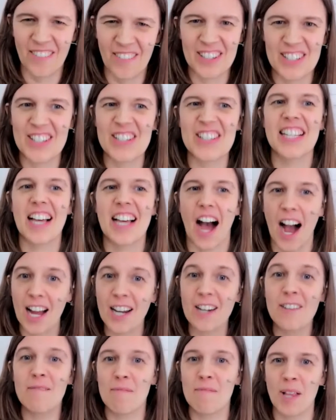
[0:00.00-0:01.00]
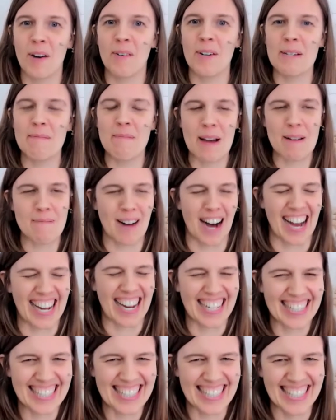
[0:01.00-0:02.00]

which is okay. kind of blowing my mind